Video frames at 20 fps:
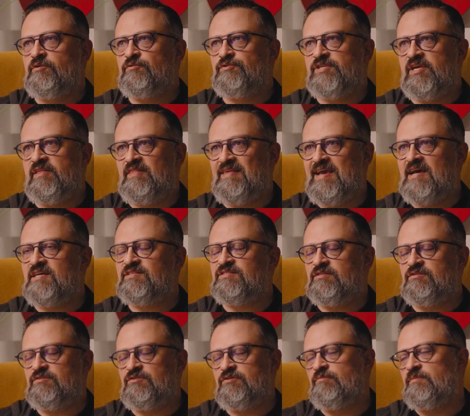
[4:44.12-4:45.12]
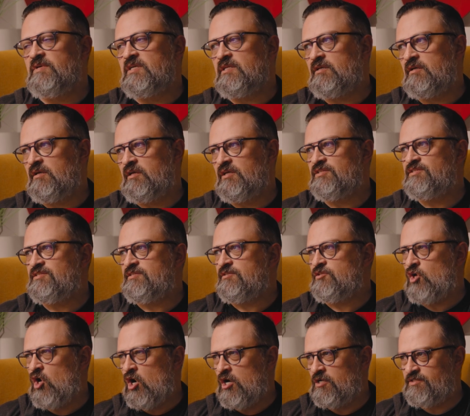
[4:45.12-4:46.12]
you say the essence, you mean
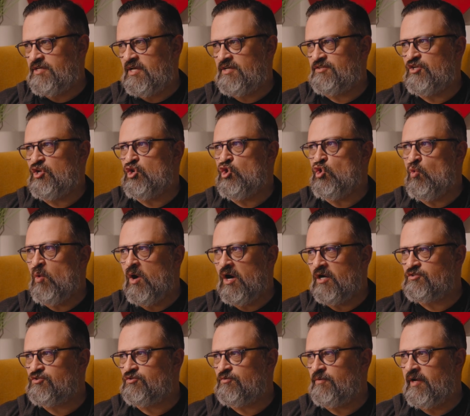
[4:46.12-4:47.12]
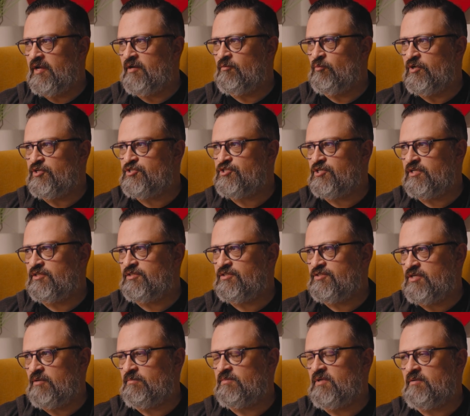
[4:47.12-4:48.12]
context and nuance, right? Which
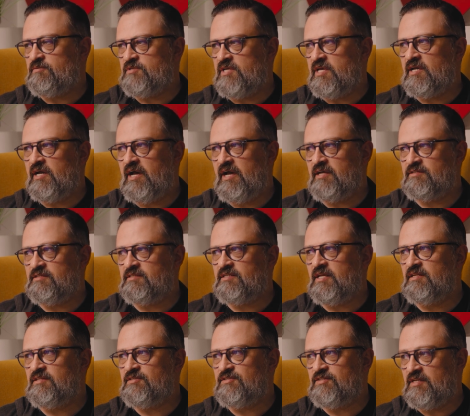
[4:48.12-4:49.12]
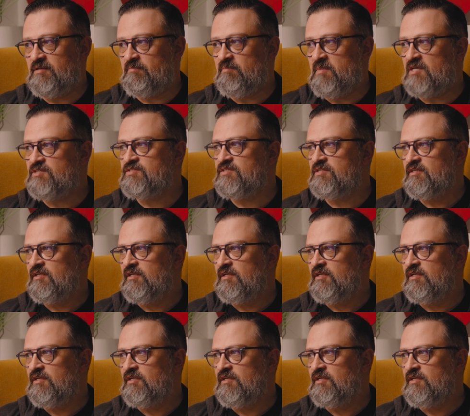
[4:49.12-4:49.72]
sometimes AI has a tendency to miss.